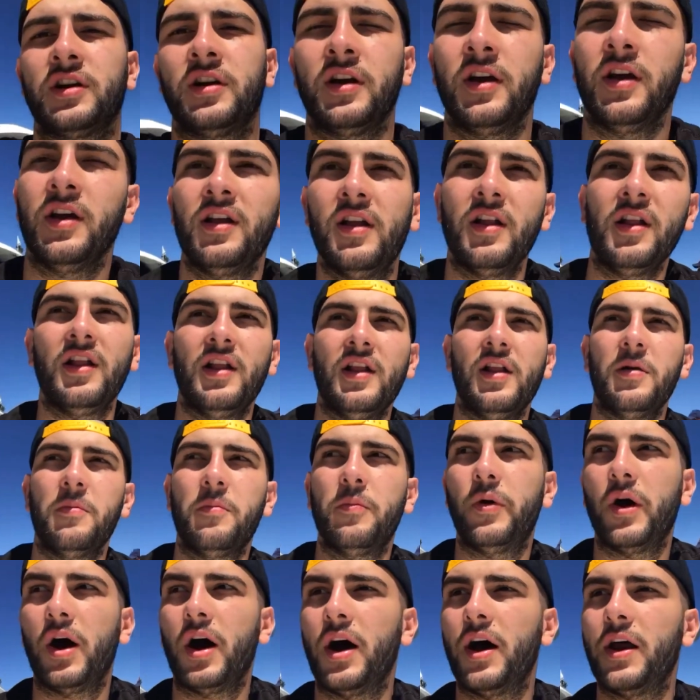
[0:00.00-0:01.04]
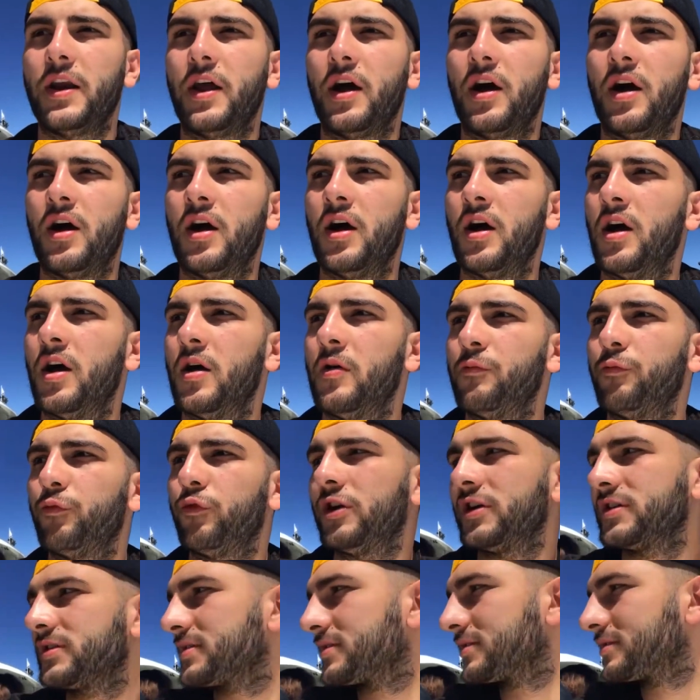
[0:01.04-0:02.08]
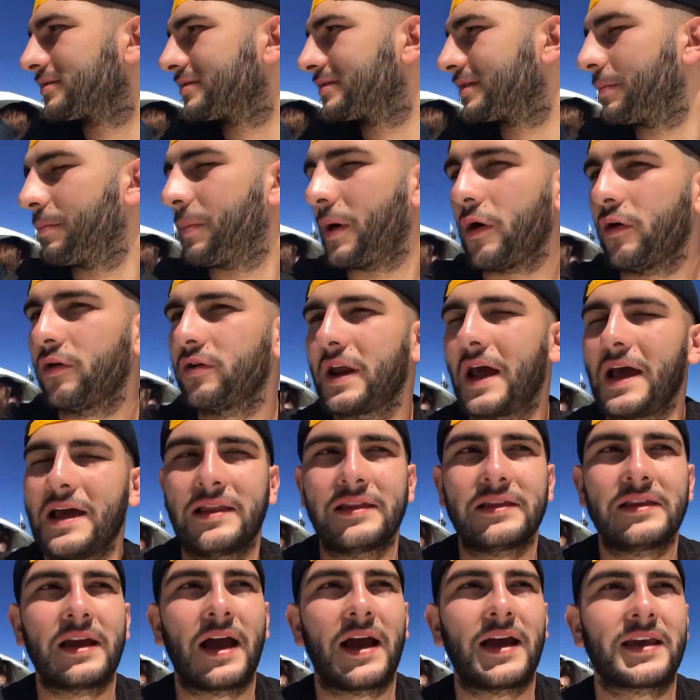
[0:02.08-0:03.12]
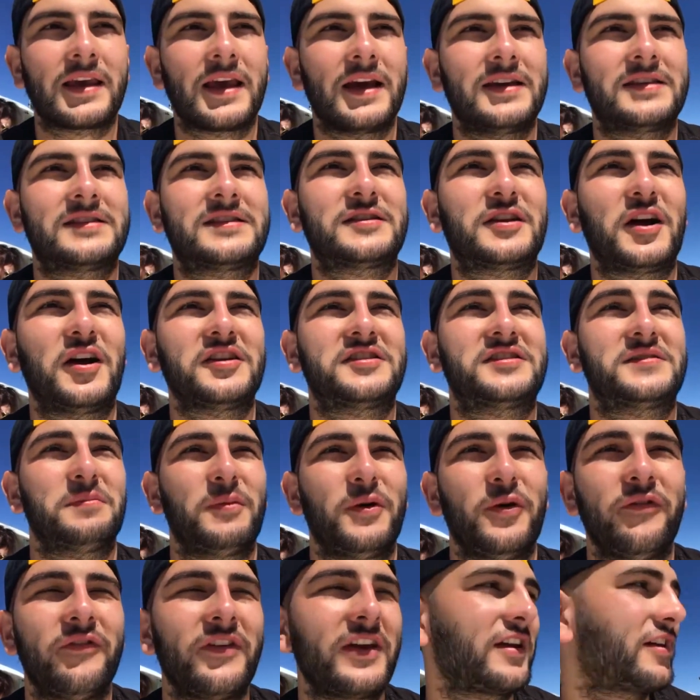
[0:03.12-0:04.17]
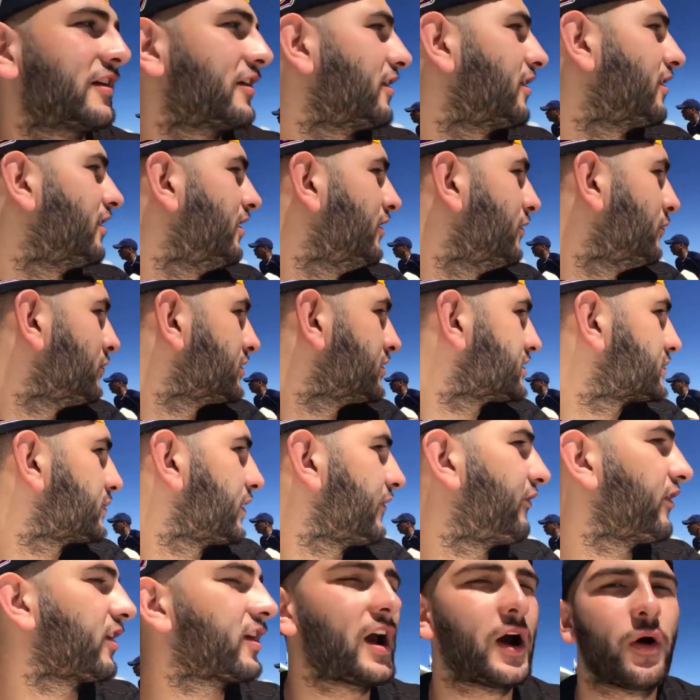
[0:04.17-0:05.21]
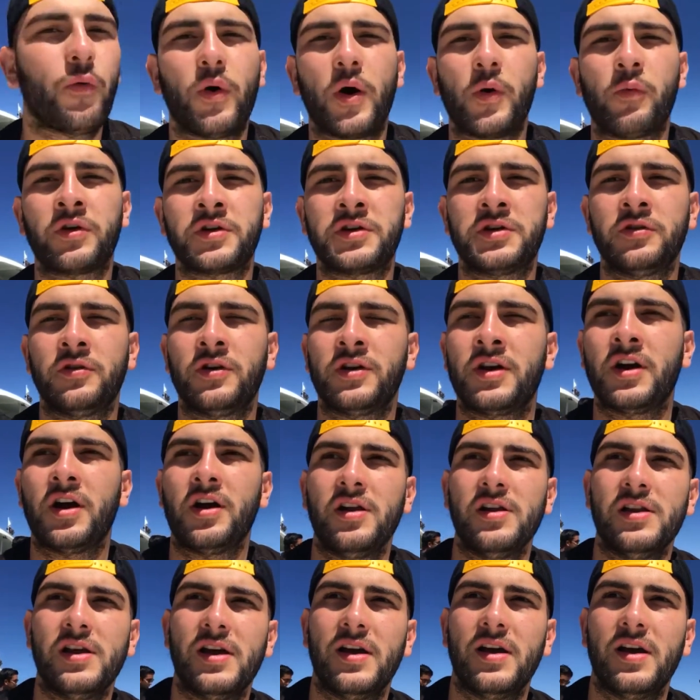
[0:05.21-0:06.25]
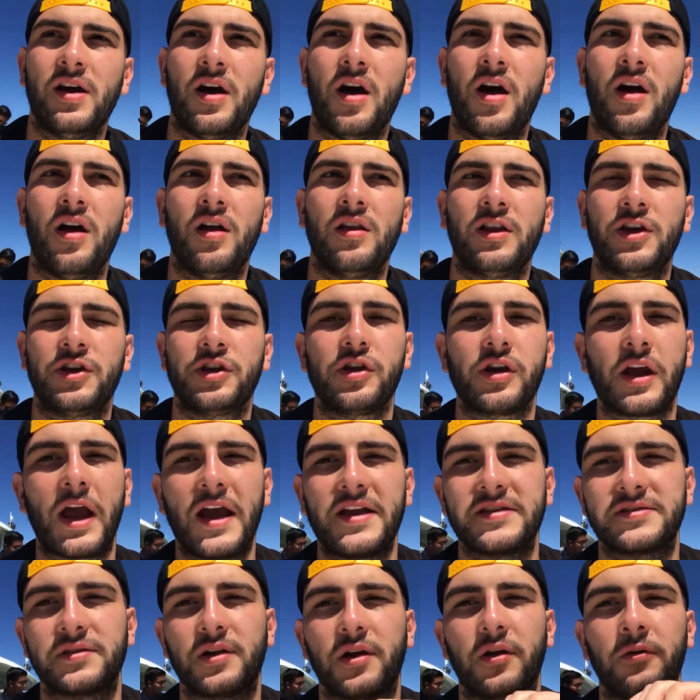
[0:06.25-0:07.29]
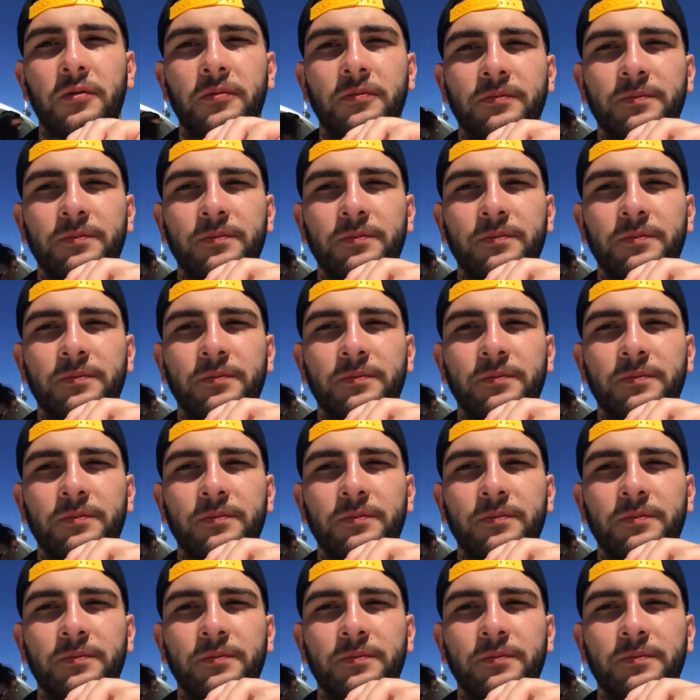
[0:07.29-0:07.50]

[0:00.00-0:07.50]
But once the boat, I guess, starts moving, or once we figure out what we're doing, I'll let you guys know.